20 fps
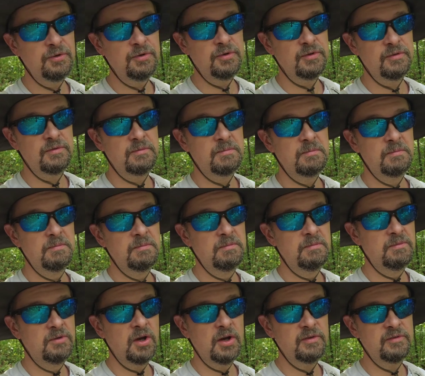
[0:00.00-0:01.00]
you just
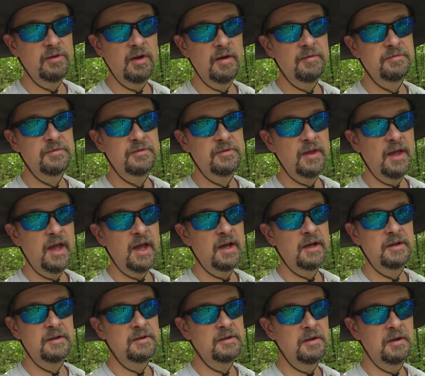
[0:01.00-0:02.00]
dust off a
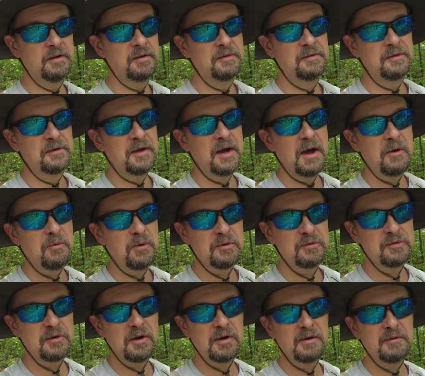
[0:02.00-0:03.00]
stack and the guy
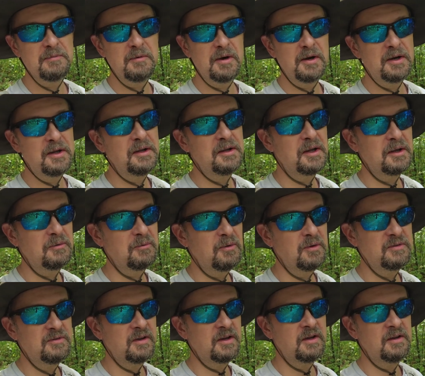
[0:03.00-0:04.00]
wins all your money, like
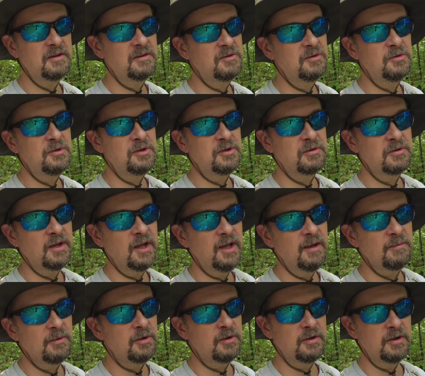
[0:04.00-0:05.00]
what's that going to do to your
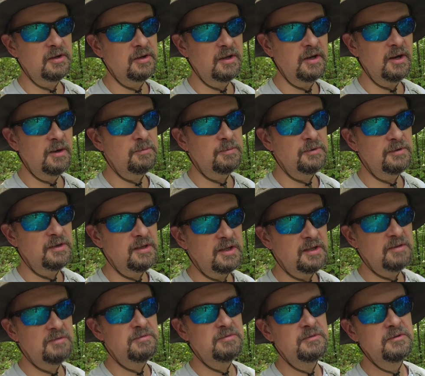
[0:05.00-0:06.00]
game? Are you going to get up and
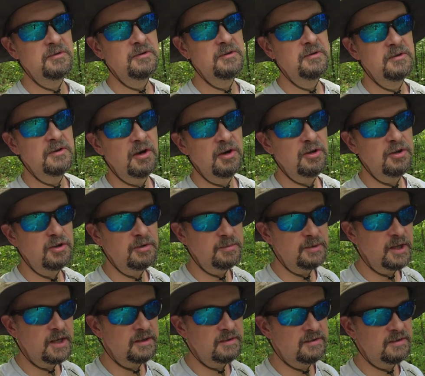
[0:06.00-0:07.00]
leave? Are you going to
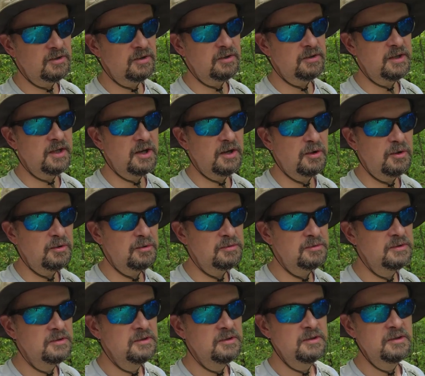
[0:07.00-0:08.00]
be on tilt now
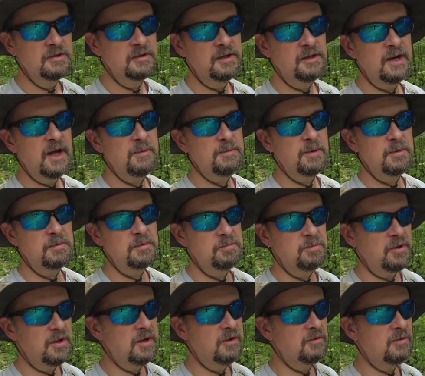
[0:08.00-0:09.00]
and not be able to
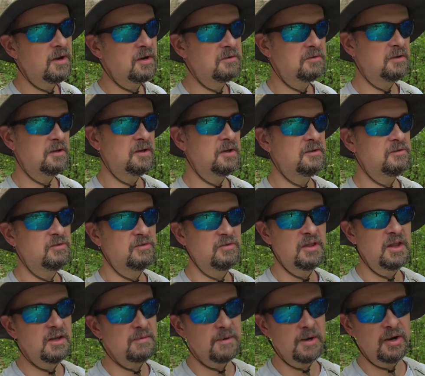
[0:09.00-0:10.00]
play correctly? Just
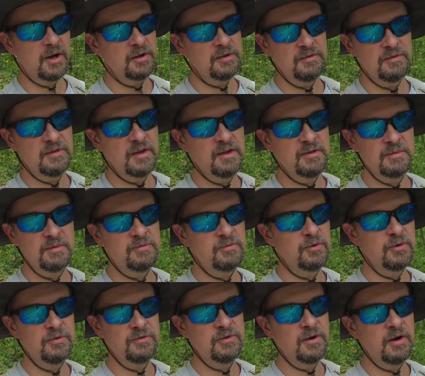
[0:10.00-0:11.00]
think about all these things
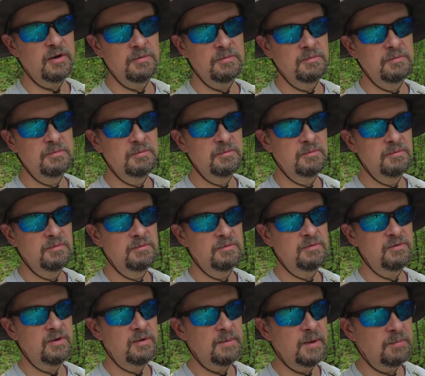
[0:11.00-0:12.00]
before you start
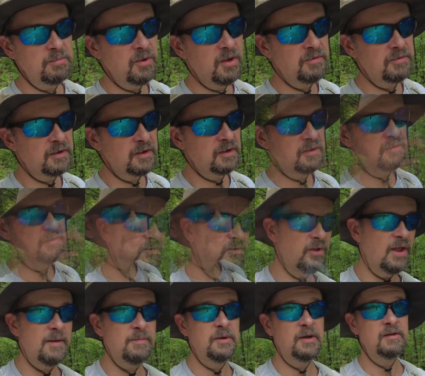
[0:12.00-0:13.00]
c-bet bluffing. So
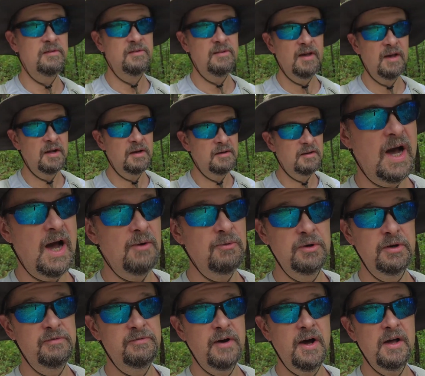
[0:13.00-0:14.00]
that being said, I
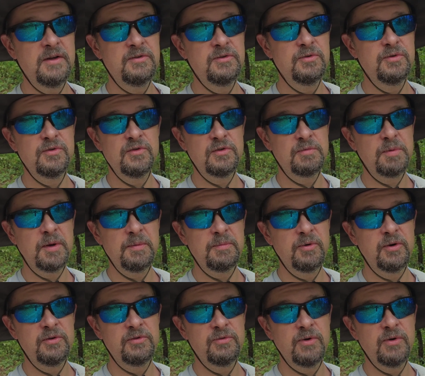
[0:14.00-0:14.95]
would advise you just to play pretty